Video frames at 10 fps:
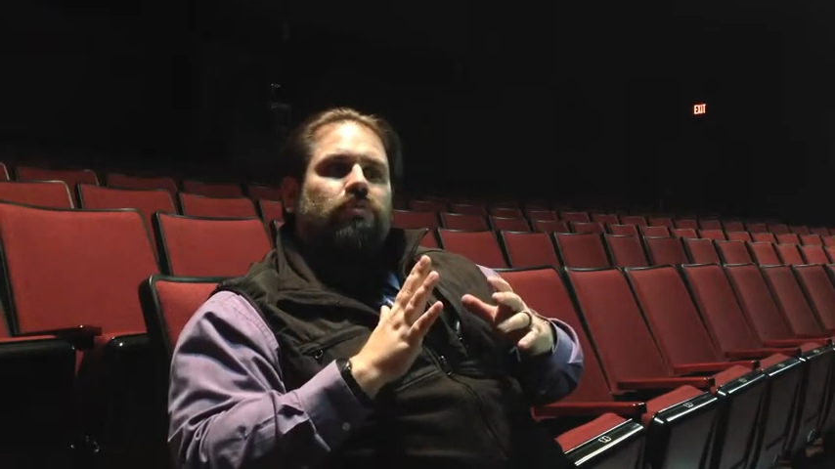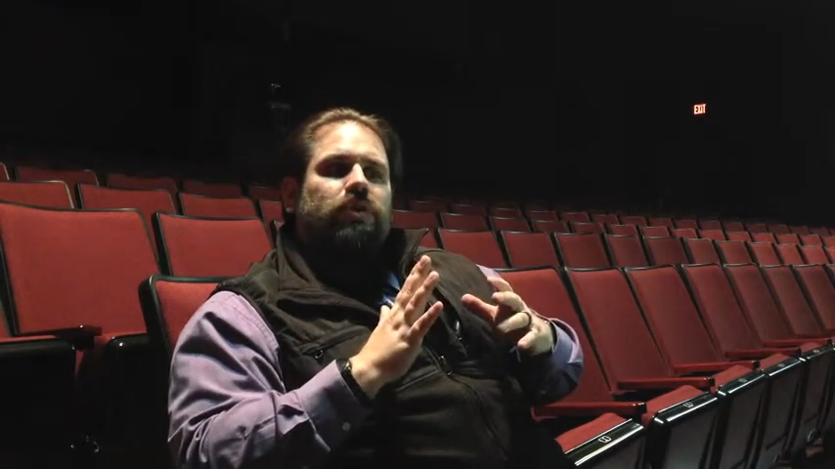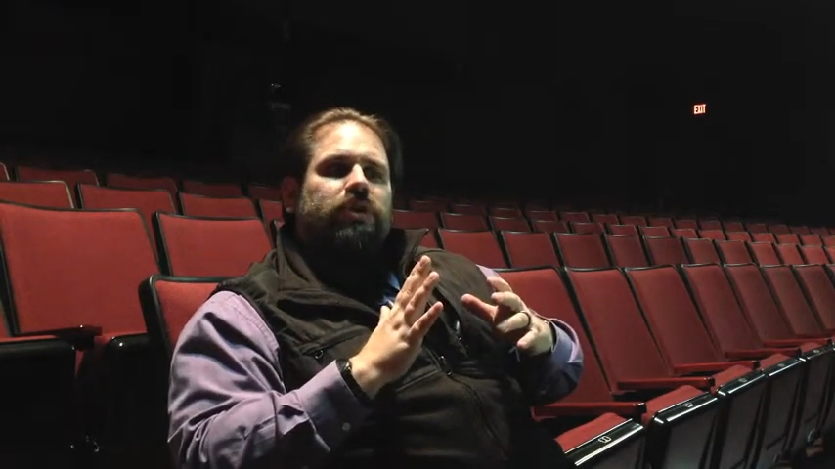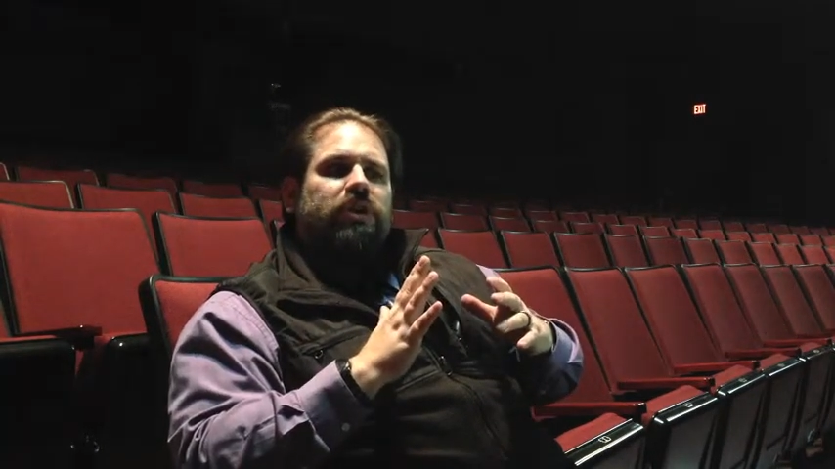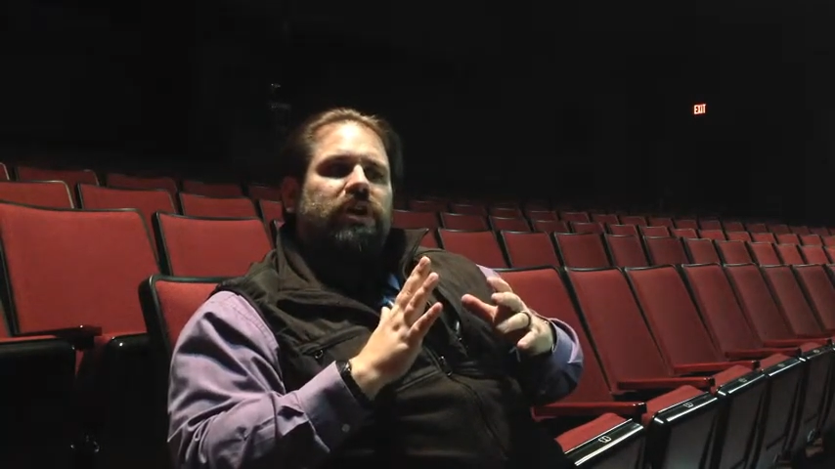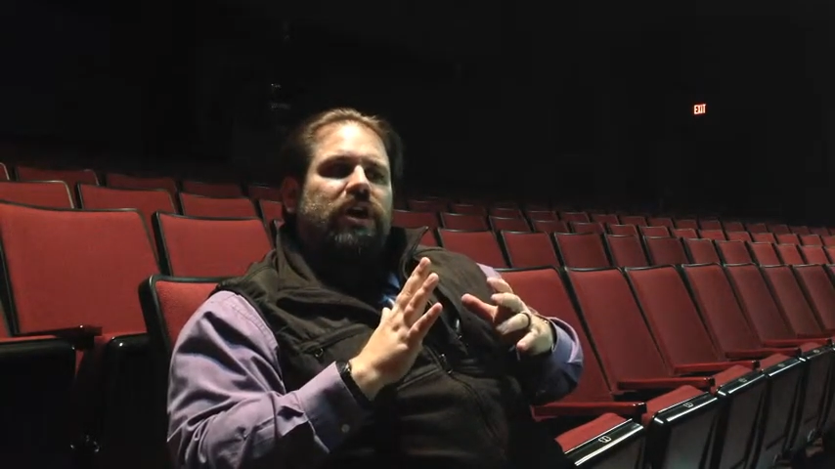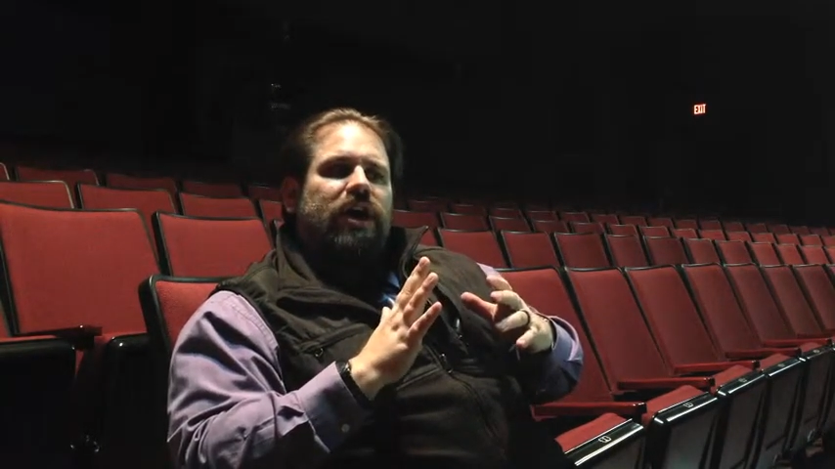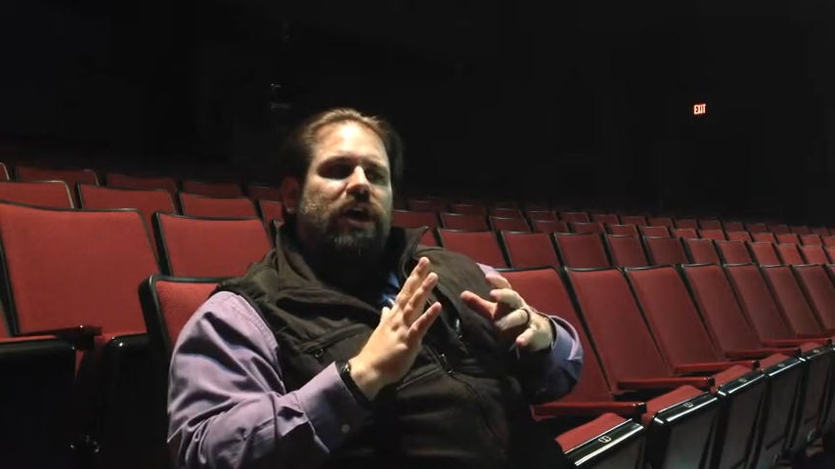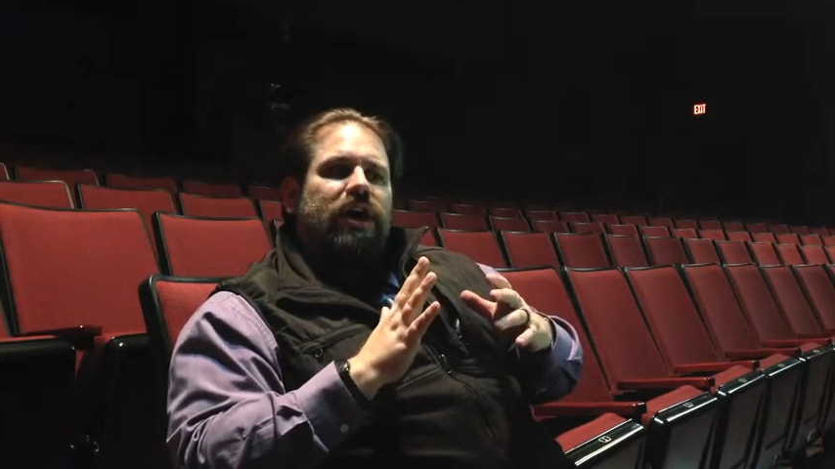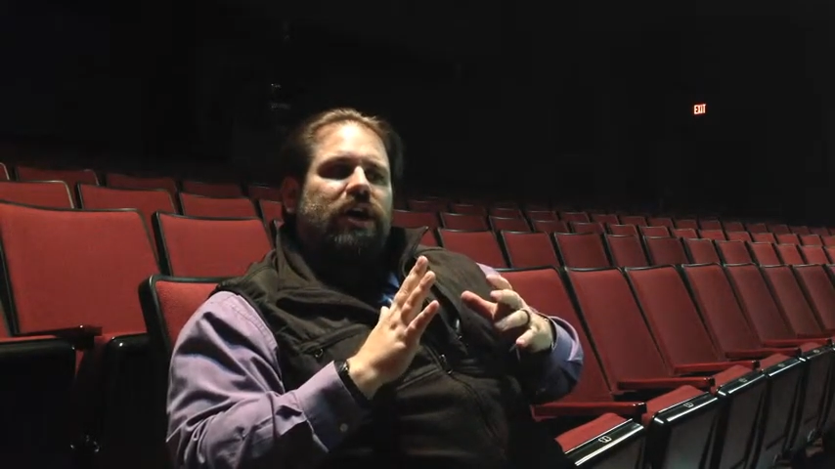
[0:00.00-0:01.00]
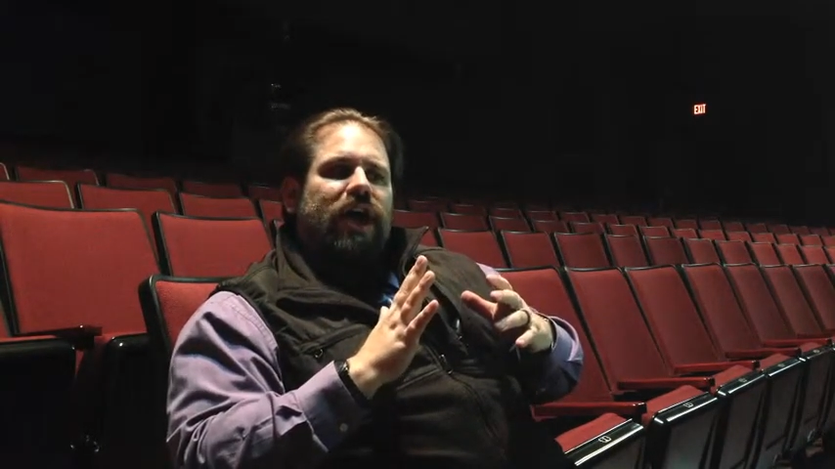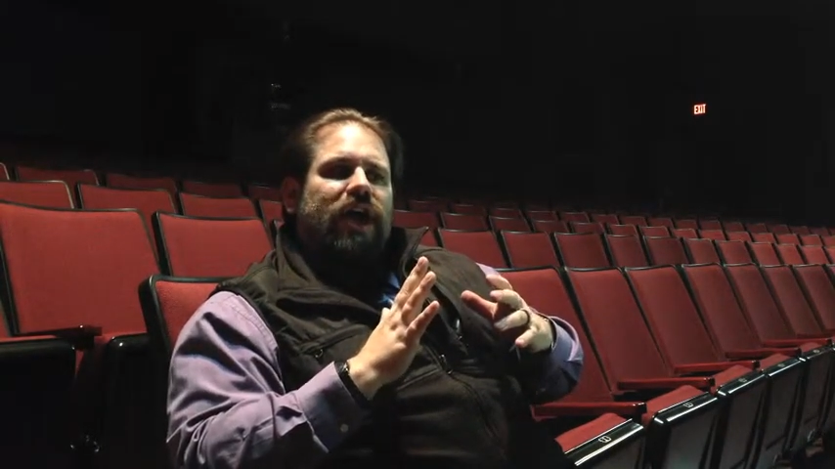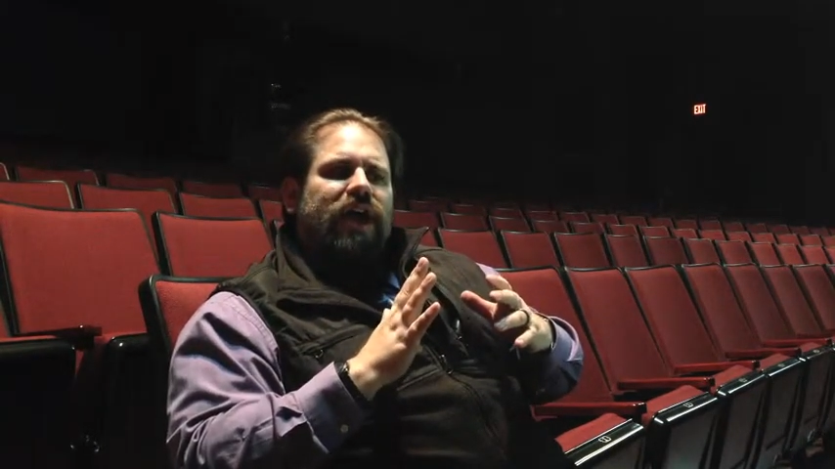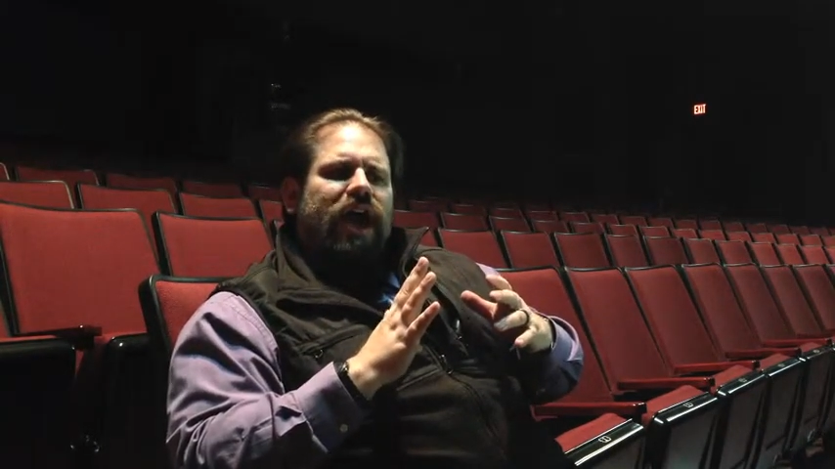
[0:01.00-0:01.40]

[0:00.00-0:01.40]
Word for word: would I, uh,